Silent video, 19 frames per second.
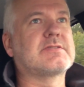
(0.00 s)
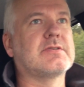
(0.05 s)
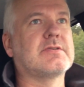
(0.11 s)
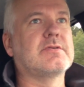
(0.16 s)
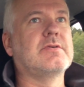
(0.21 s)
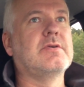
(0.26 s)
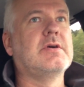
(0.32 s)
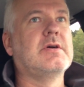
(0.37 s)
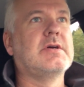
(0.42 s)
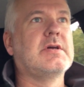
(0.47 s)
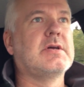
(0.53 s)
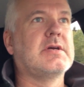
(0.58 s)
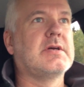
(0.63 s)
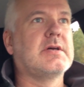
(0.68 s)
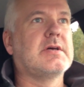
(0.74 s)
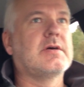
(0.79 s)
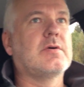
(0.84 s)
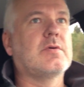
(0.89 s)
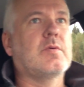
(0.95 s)
So
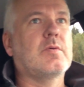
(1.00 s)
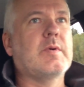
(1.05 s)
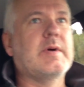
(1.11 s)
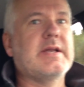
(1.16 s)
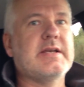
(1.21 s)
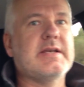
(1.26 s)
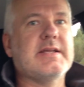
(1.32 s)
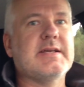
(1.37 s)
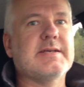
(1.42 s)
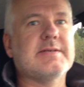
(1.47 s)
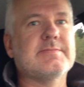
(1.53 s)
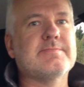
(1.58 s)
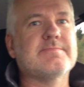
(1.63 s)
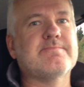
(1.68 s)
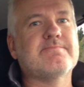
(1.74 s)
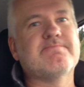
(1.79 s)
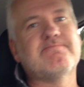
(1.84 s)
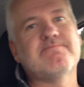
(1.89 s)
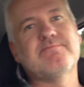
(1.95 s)
when
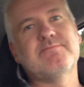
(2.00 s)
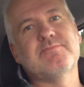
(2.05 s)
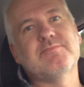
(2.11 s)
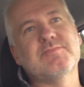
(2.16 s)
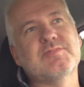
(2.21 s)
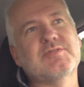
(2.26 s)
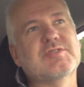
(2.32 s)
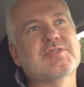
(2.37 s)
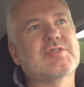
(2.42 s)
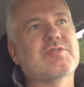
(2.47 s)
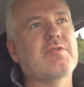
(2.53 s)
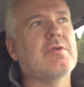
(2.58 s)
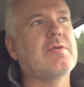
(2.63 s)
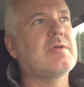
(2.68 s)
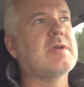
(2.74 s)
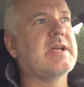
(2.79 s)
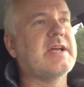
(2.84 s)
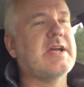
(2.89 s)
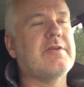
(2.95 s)

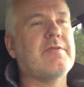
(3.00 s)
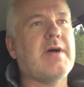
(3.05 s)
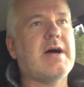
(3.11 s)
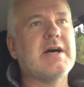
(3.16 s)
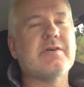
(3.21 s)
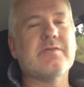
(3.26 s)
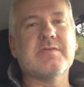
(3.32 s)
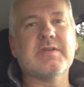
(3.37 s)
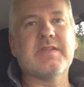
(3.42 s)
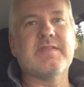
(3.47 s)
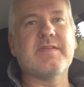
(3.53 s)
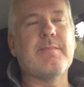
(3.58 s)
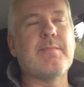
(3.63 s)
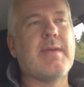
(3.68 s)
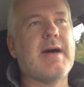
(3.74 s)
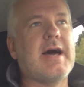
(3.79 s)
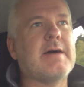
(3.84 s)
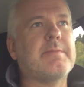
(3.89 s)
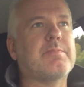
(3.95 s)
scrolling around in the
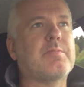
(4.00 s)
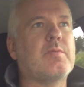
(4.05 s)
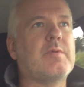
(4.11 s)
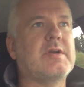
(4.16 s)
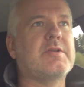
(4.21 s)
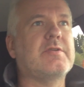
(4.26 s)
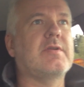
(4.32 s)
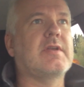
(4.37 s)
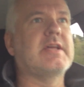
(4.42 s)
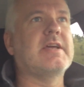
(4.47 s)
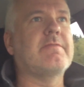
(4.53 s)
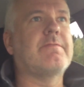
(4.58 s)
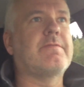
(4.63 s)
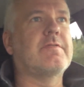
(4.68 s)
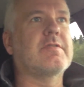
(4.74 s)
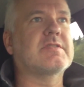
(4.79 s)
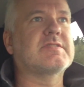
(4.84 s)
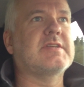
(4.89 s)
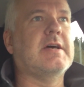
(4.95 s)
map where you
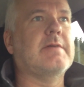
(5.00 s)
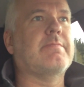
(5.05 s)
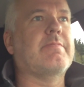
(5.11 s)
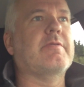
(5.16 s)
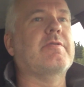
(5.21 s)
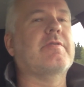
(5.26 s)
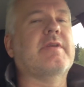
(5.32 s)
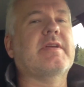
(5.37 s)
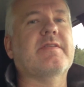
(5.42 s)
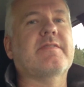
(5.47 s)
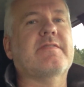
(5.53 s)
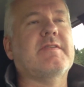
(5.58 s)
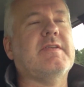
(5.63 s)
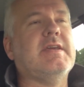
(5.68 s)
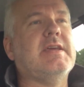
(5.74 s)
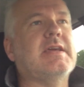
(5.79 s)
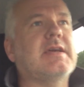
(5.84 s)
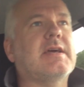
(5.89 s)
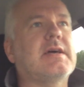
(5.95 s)
live, for example, you can
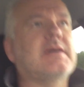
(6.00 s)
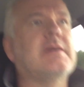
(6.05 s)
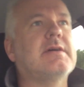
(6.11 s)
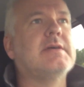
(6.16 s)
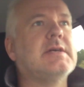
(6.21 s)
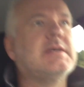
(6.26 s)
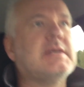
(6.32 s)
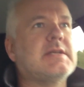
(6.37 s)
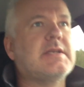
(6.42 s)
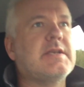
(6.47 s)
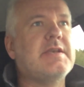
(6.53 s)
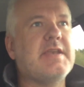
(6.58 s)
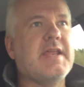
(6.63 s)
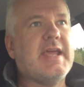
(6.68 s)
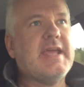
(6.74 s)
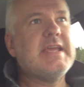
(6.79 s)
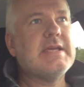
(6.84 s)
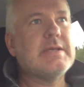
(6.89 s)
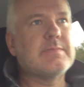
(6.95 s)
see
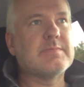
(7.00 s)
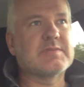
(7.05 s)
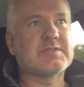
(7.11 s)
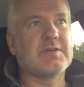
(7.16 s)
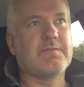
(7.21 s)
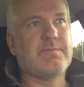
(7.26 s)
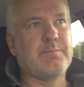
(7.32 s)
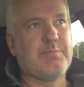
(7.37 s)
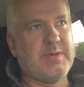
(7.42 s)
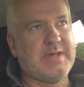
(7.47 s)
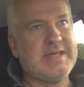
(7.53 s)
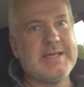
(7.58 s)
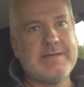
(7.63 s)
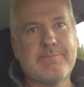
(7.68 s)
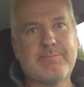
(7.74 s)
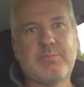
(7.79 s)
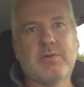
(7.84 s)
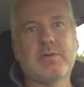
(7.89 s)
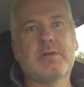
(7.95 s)
names of
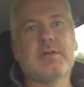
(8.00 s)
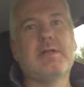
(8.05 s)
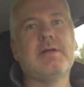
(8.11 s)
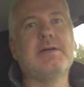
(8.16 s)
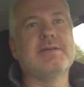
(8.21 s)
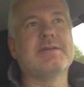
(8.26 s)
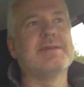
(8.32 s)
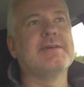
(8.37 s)
people